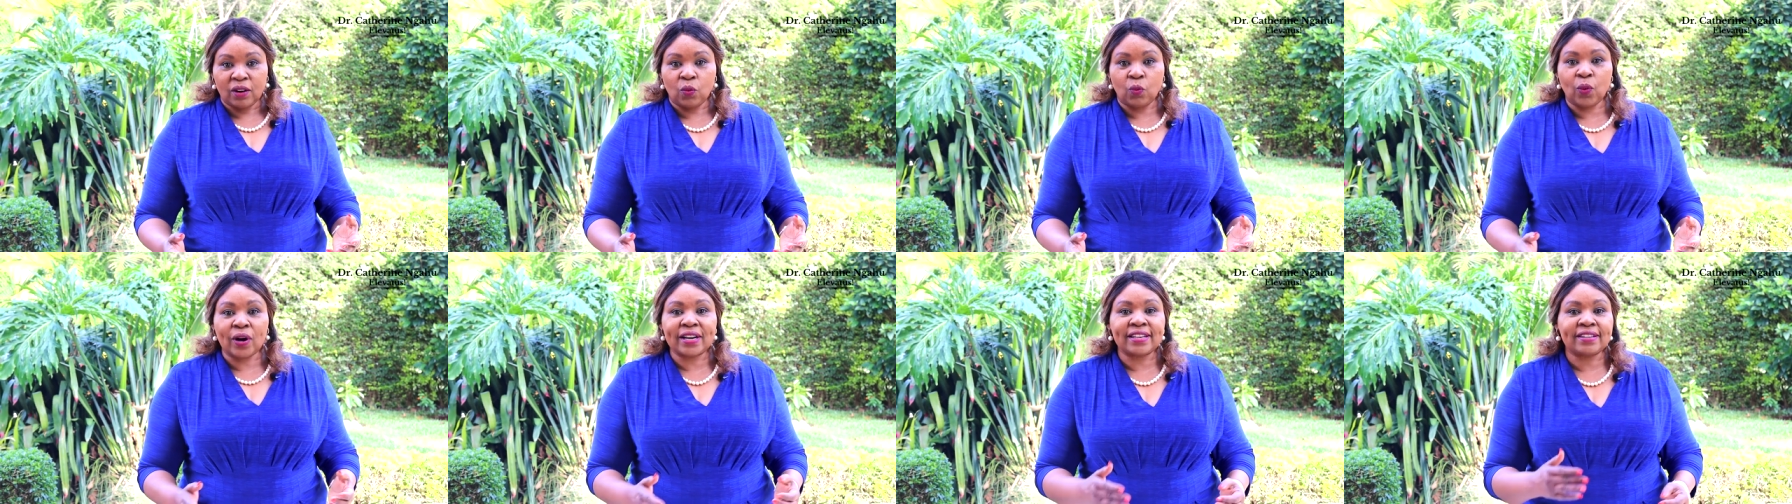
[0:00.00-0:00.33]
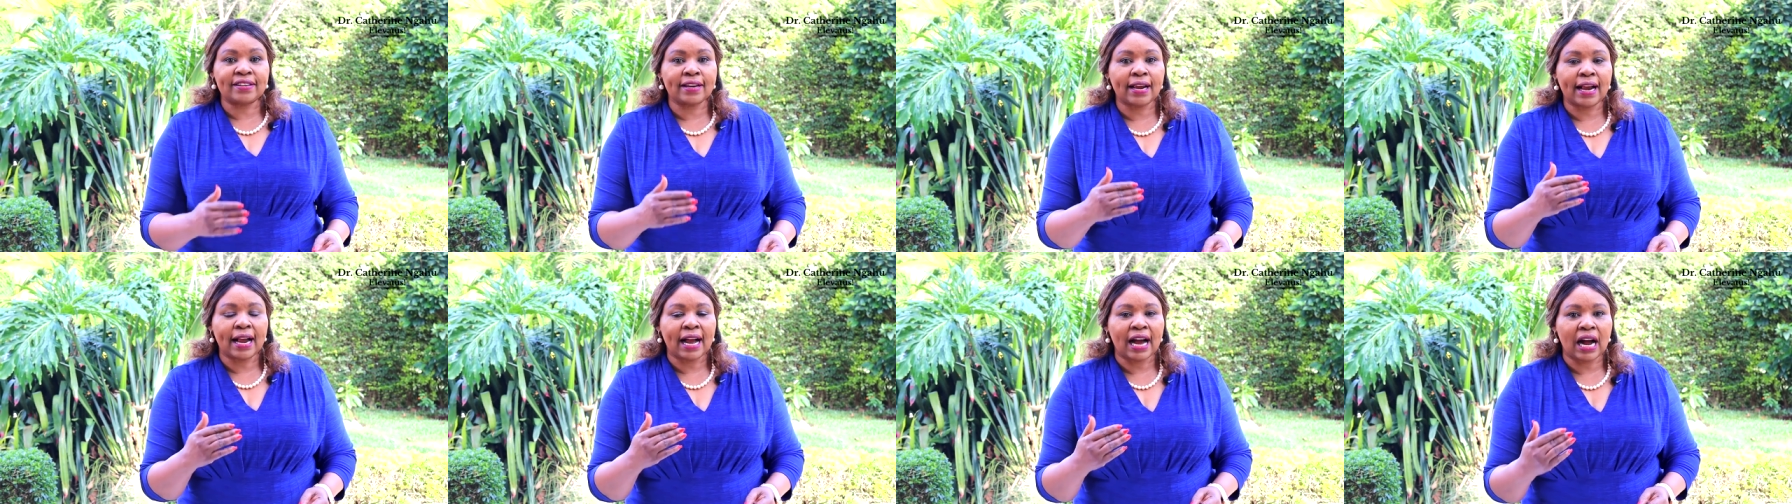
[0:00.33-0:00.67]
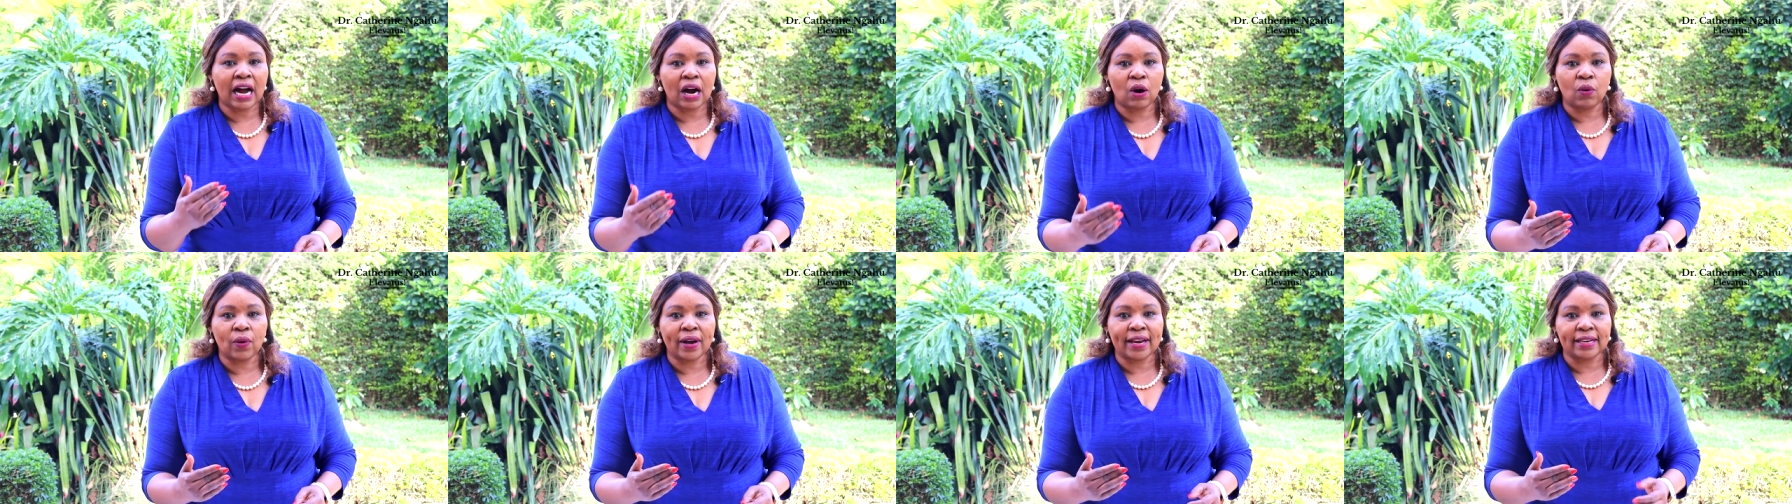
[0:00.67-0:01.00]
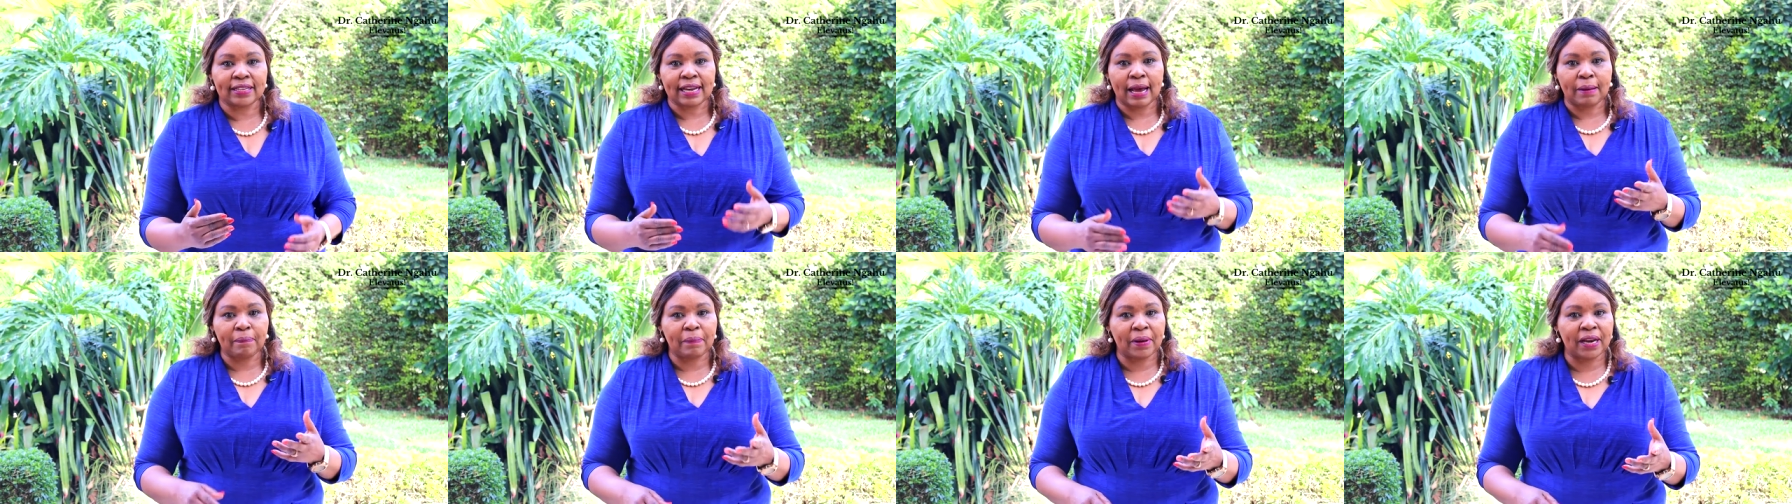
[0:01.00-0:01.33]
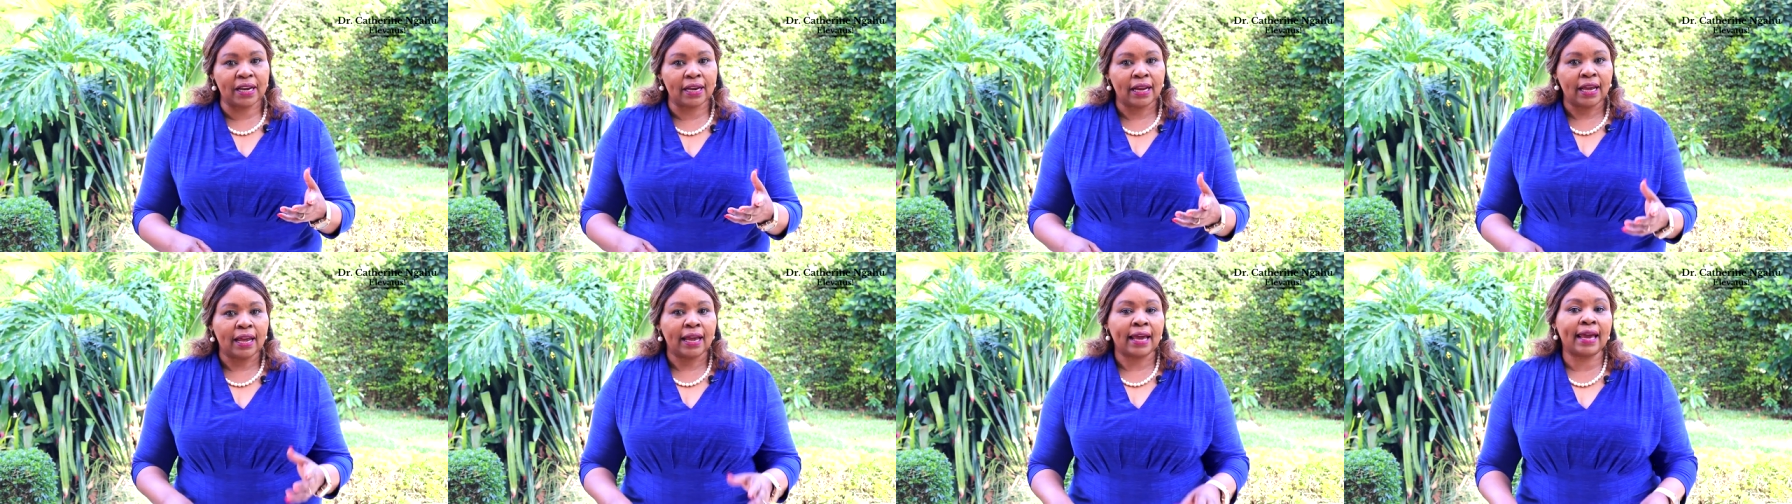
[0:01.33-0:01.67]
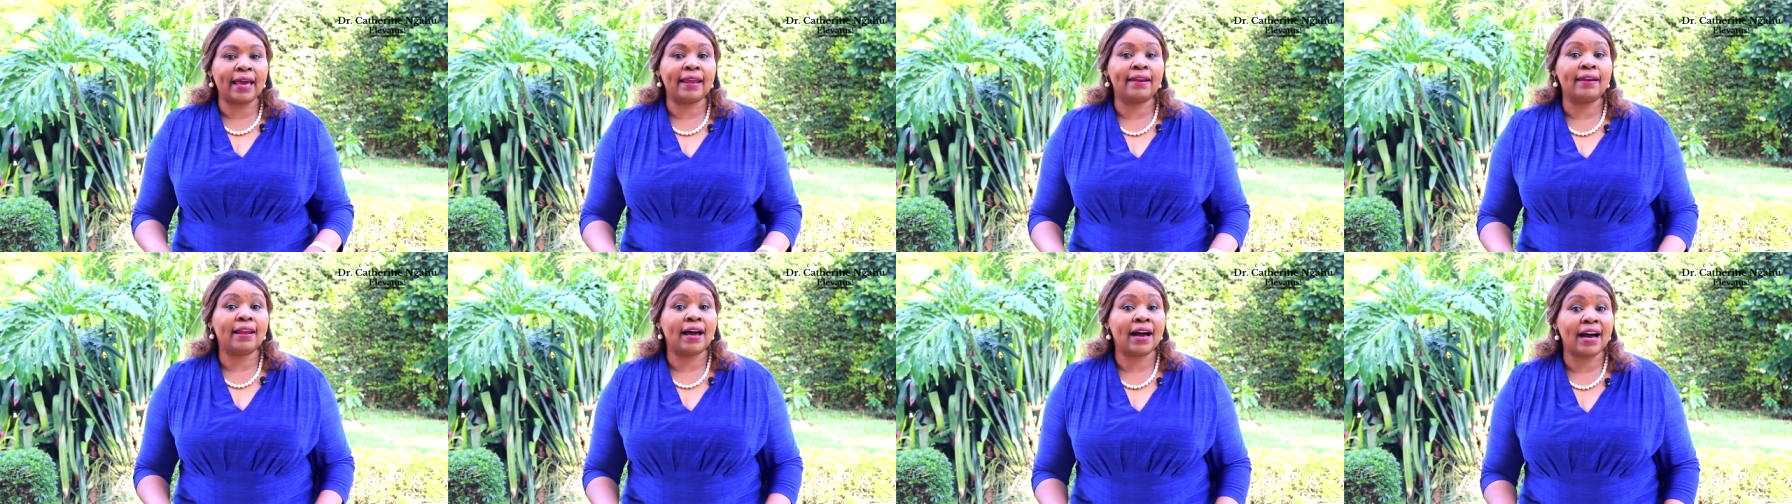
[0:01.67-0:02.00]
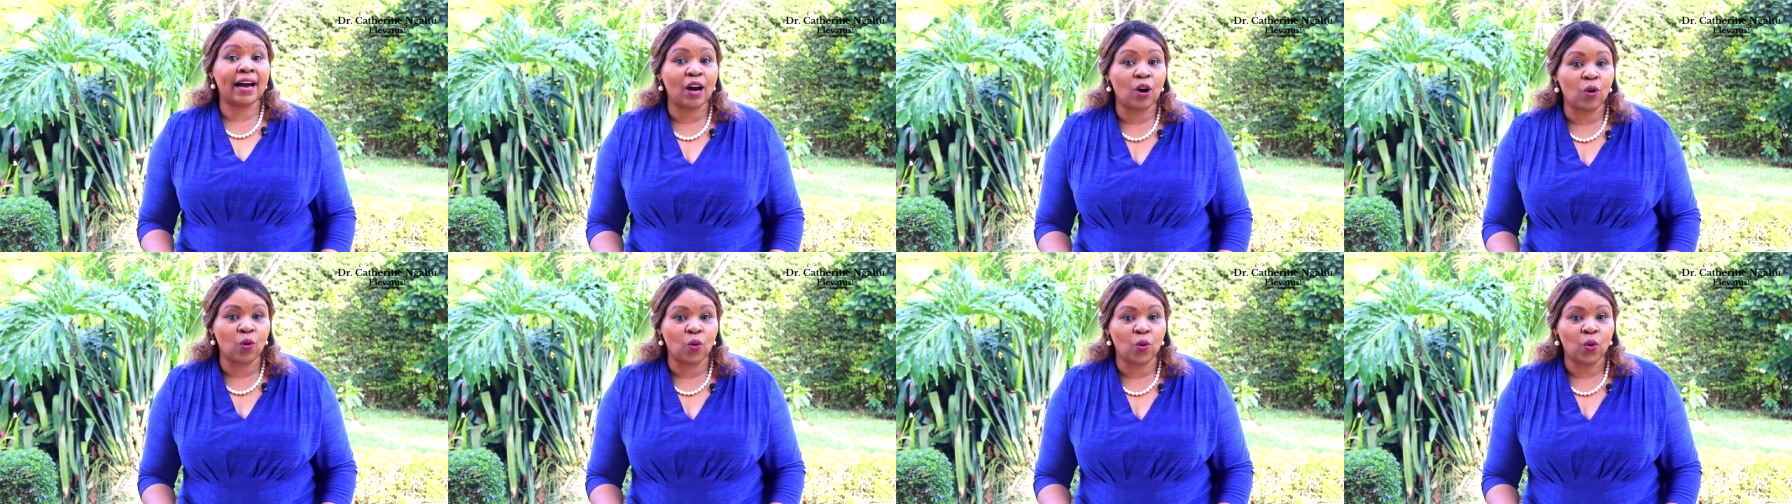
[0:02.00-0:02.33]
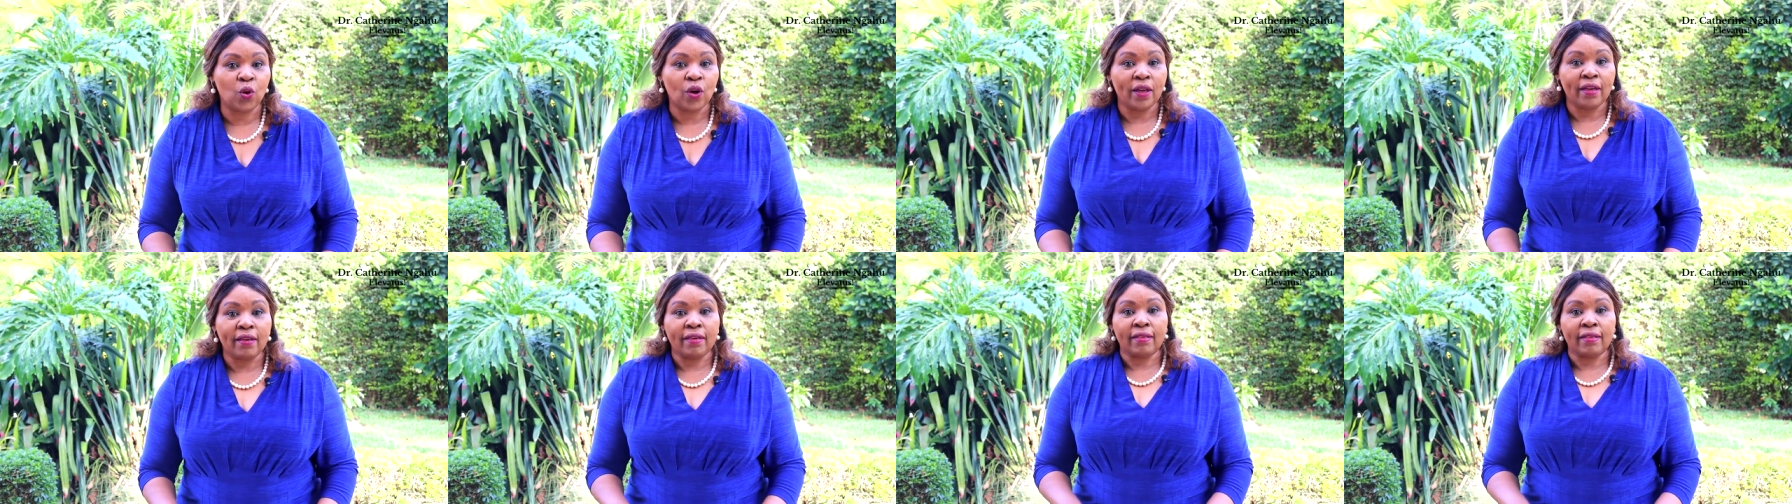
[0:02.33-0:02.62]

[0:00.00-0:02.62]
wondering how it happened and how